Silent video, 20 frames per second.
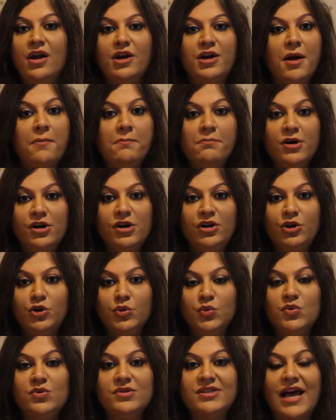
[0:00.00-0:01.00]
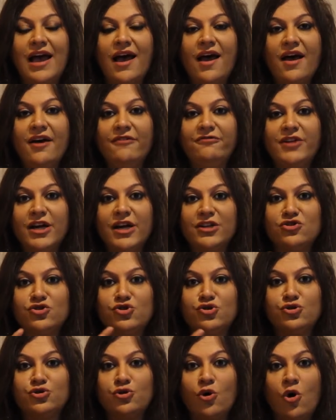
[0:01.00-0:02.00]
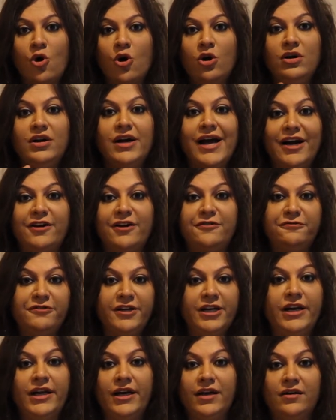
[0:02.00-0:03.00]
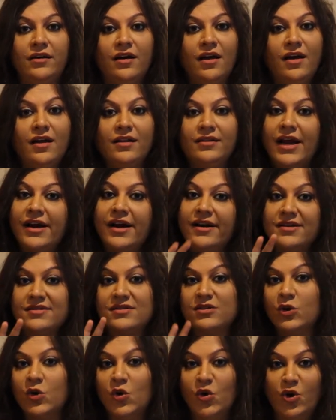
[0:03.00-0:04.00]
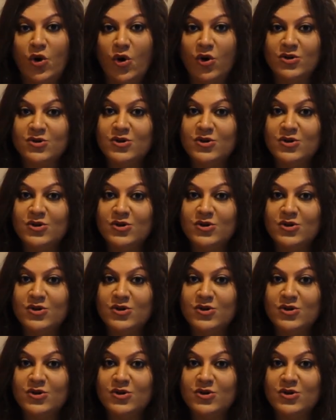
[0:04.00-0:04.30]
Number 2s have that strong gut feeling that doesn't go wrong.